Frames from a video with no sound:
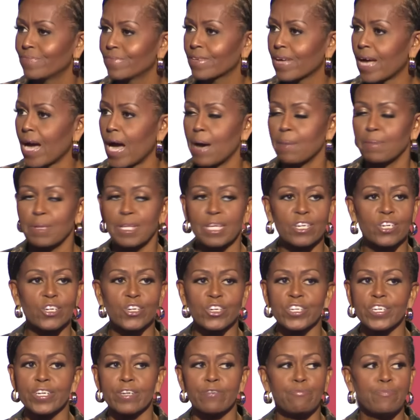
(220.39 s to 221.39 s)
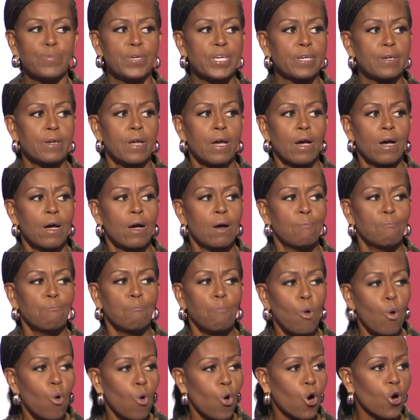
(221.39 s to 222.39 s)
Kamala couldn't have been
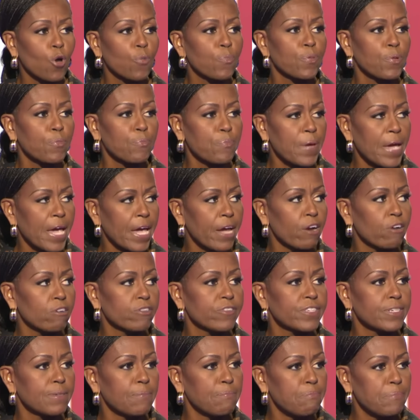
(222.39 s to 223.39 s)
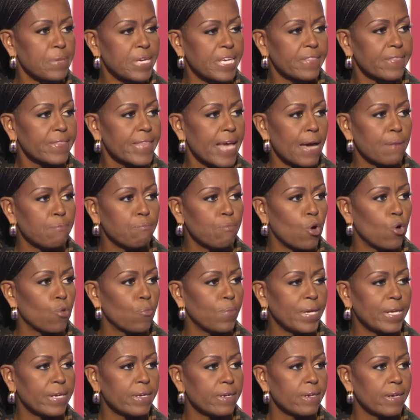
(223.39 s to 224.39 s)
more prepared to meet that
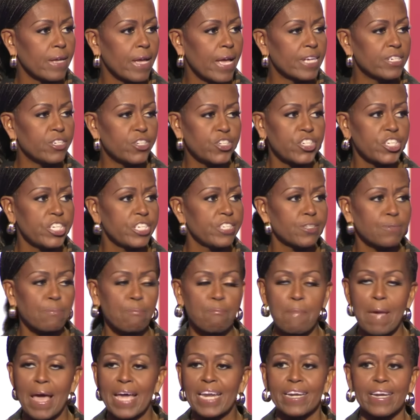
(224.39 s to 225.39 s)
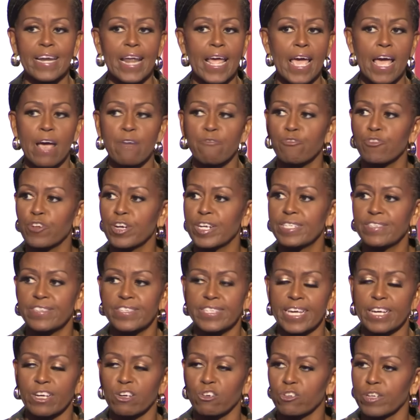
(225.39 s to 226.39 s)
moment and she's met it every
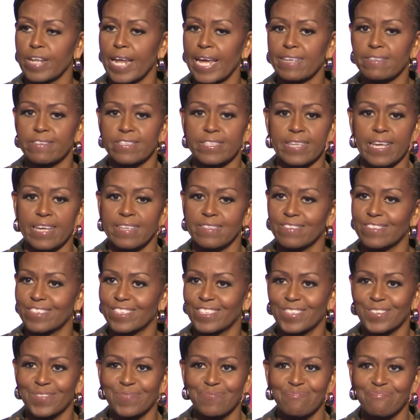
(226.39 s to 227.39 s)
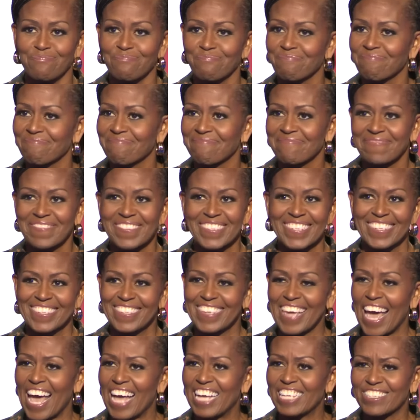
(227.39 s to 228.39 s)
single day since.
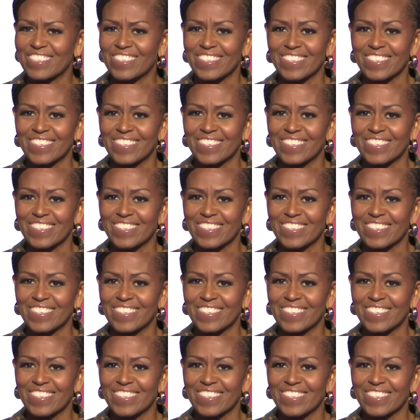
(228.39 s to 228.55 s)
Yes.